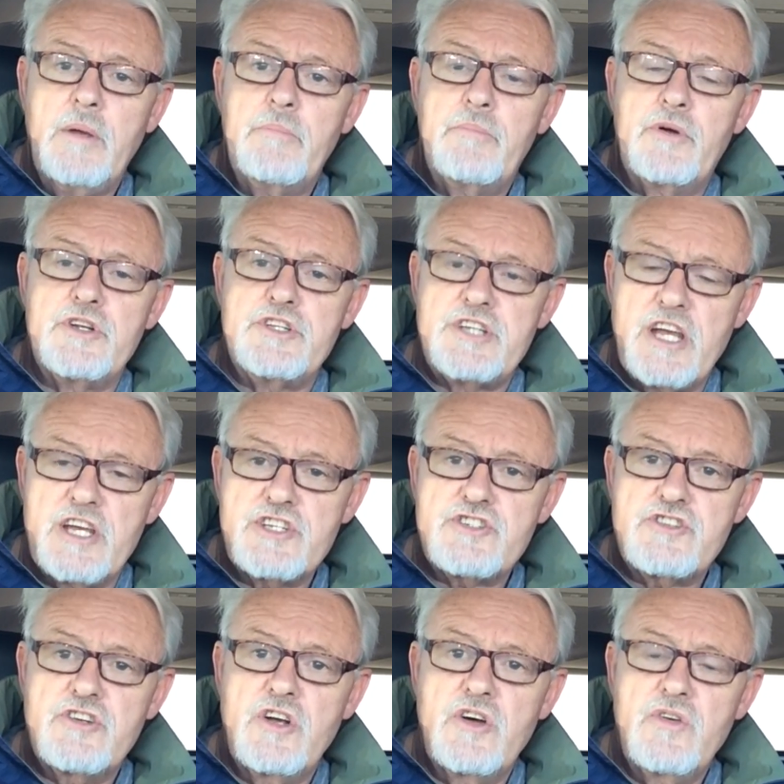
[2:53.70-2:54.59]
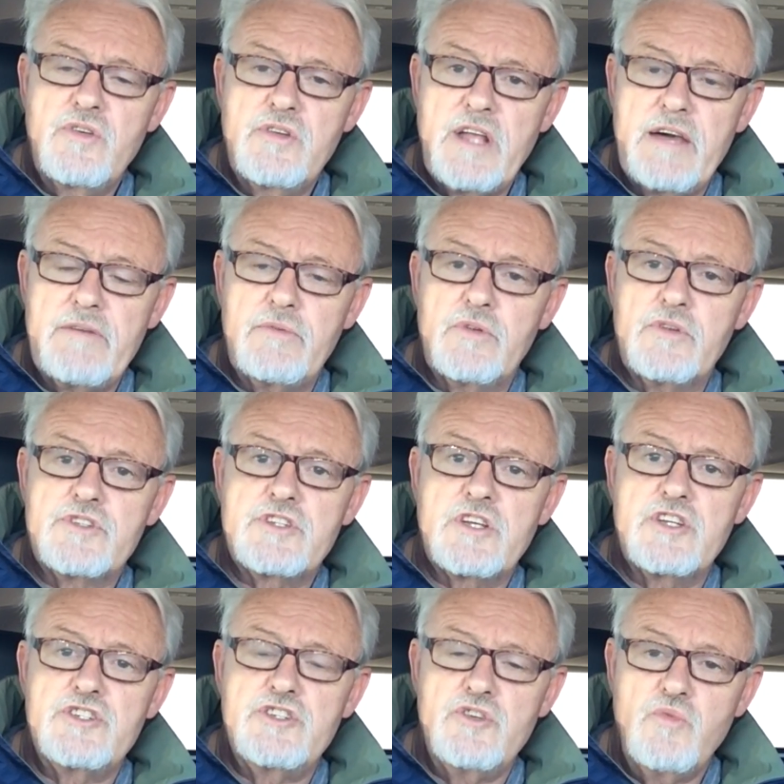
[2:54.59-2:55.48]
Progesterone levels
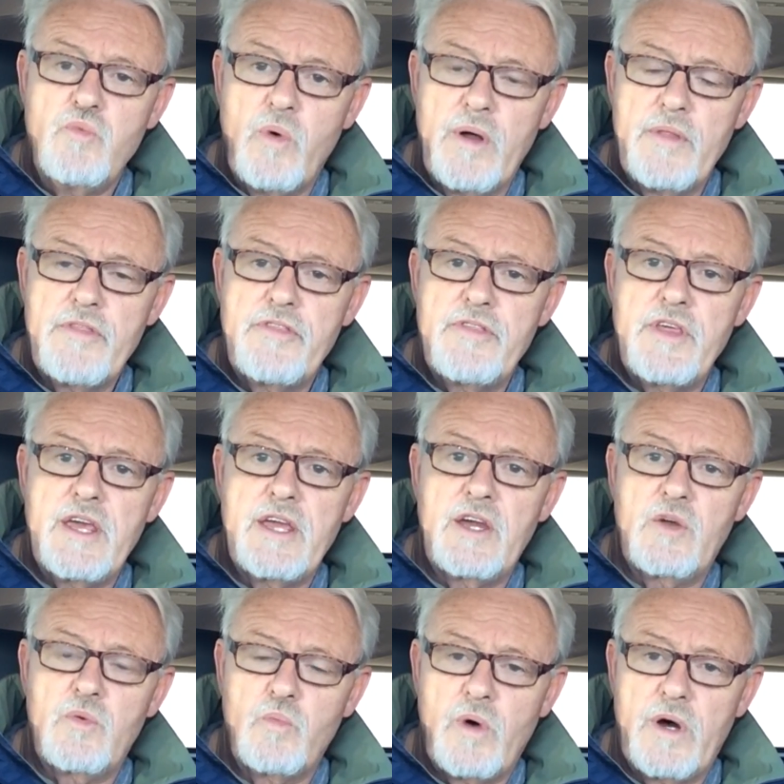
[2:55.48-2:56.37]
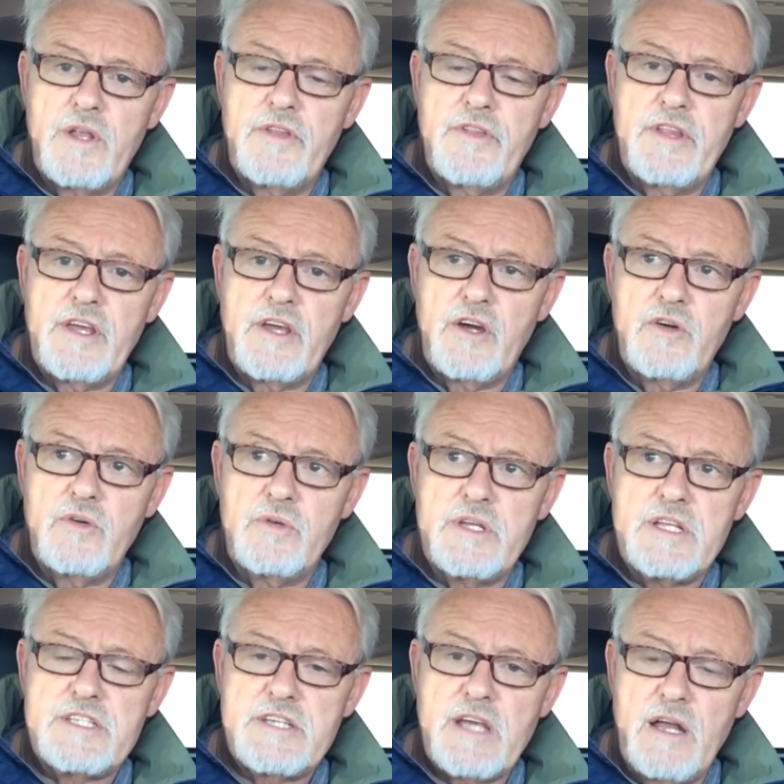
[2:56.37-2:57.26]
do one thing and one thing
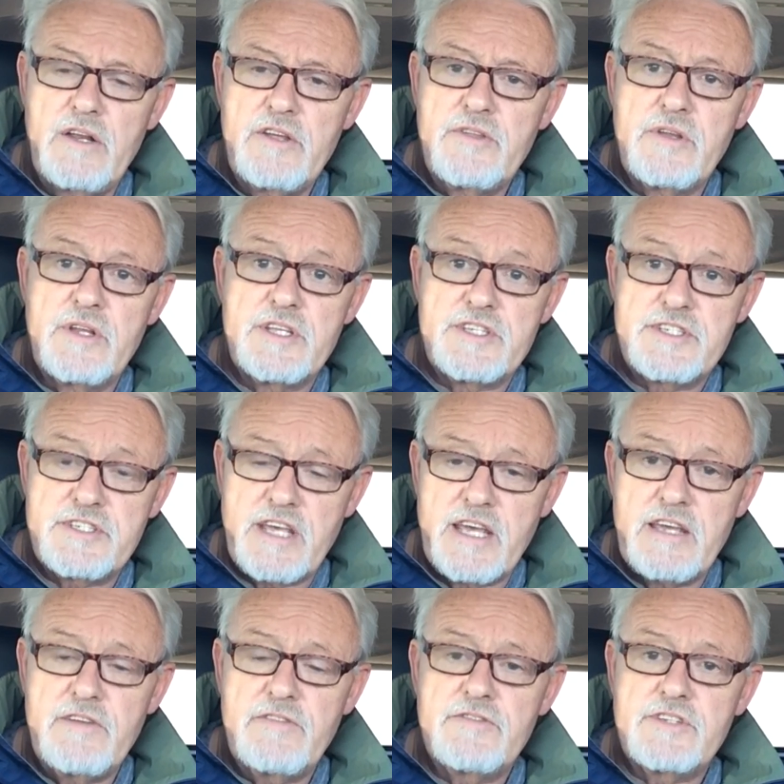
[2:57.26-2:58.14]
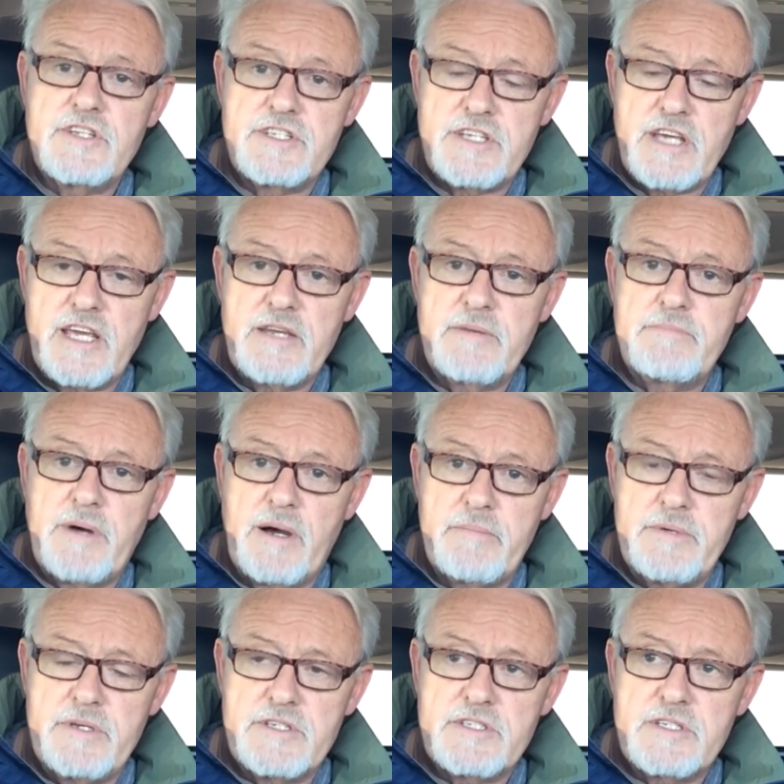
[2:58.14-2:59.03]
only, tell you that it's safe to take
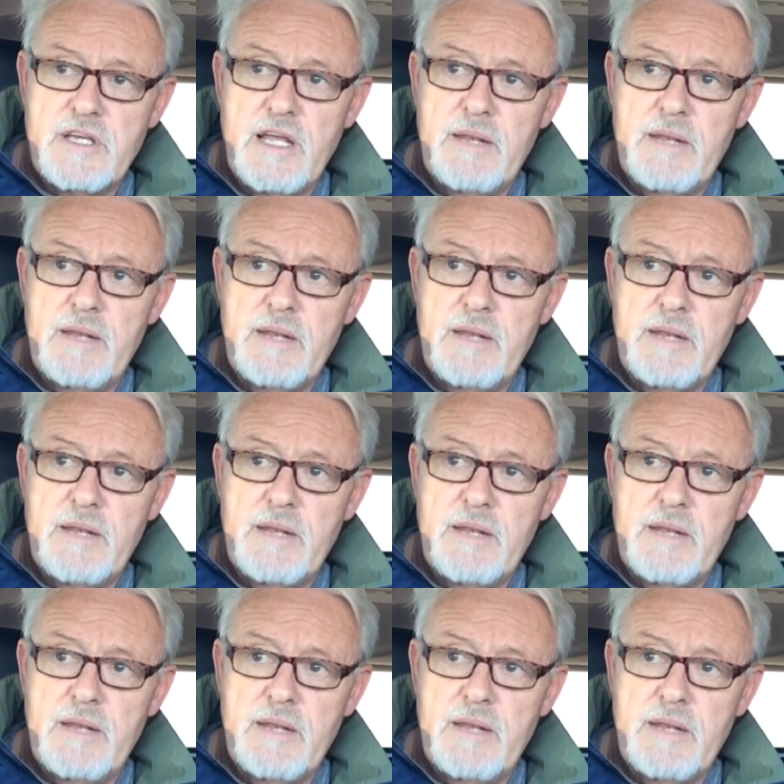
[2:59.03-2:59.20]
puppies.